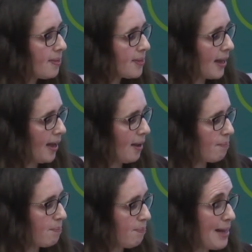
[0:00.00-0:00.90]
The
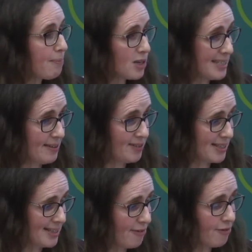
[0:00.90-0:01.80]
being perceived
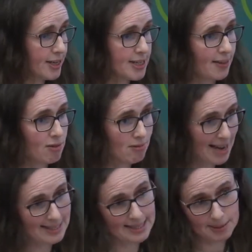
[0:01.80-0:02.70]
as different and the
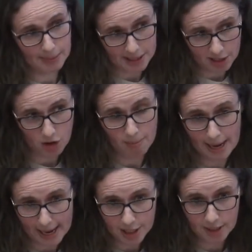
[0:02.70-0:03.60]
racism and
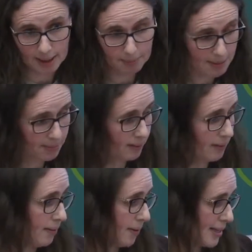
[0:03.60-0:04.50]
discrimination that people
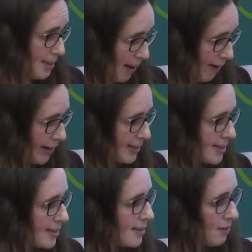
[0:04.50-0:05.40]

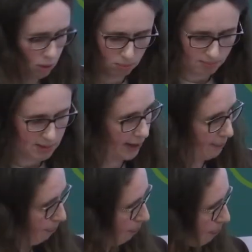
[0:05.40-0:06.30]
experience.
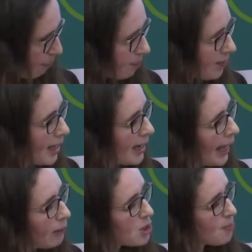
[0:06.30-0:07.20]

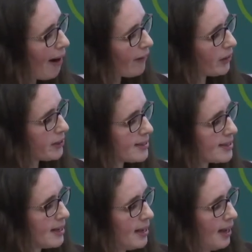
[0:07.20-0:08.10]
Language
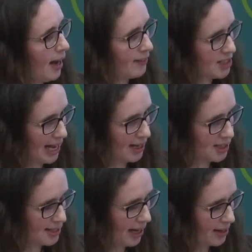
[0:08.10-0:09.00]
barriers and the
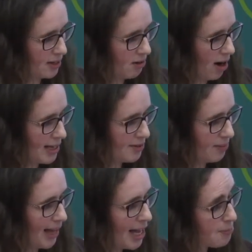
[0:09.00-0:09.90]
challenges that arise from
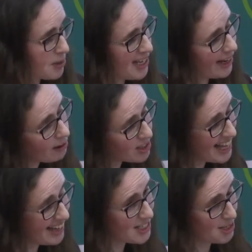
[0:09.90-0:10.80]
that. Particular
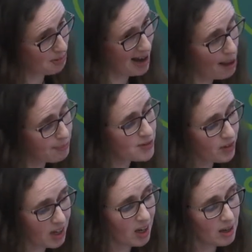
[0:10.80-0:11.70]
challenges perhaps for
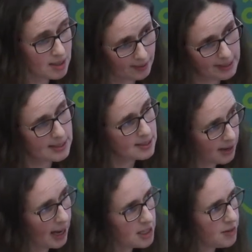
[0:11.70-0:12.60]
girls, and this is
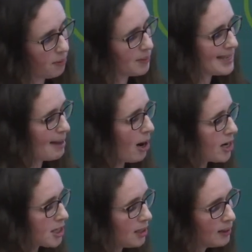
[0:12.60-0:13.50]
actually from the same
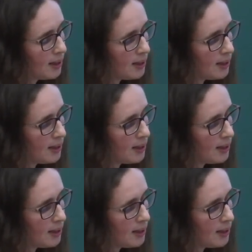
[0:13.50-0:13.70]
article